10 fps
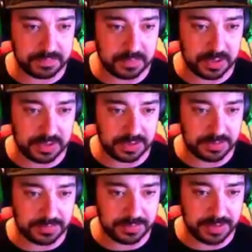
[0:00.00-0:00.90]
Why not?
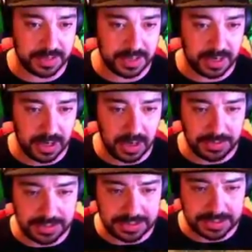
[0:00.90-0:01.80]
Oh, I
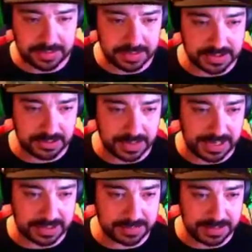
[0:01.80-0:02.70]
think this is one of those little
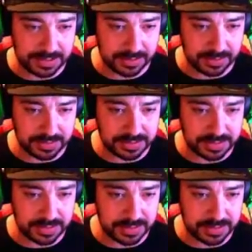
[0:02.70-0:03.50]
X P dogs.